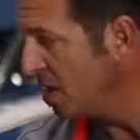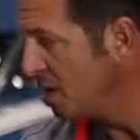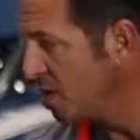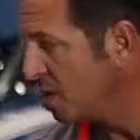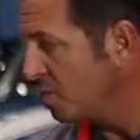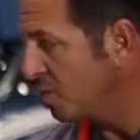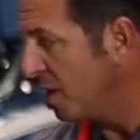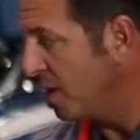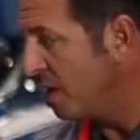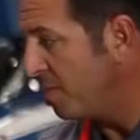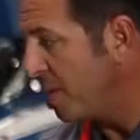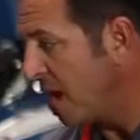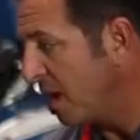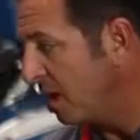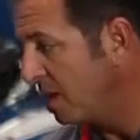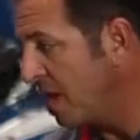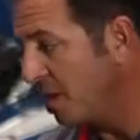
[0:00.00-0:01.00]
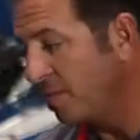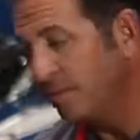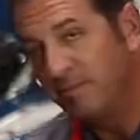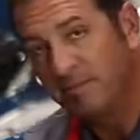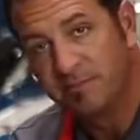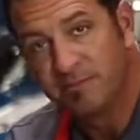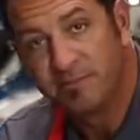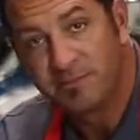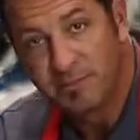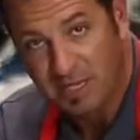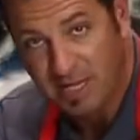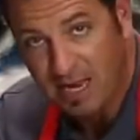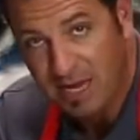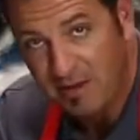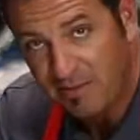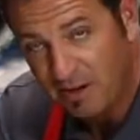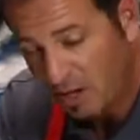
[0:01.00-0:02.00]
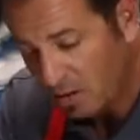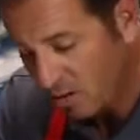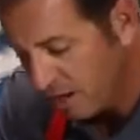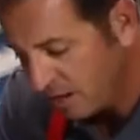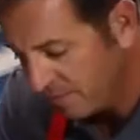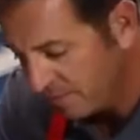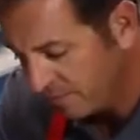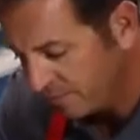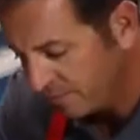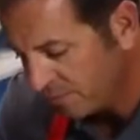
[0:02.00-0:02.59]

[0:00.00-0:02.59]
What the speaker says: spray the panel down, get it very wet.